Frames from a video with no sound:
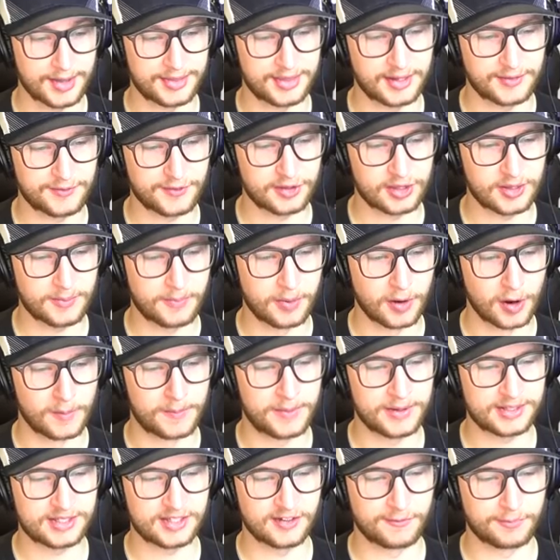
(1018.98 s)
I think for the
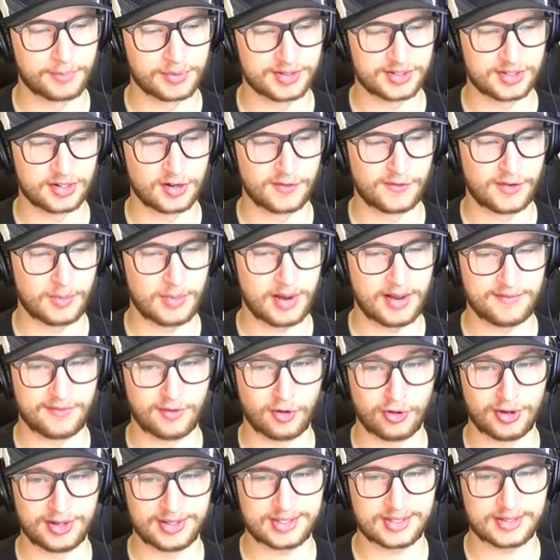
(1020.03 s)
purpose of preserving my
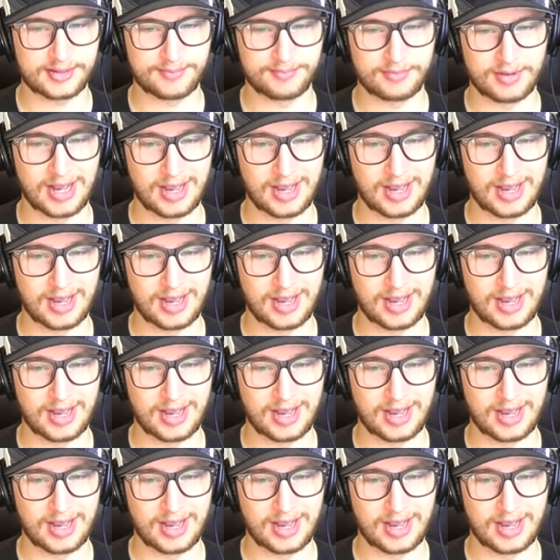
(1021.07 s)
voice,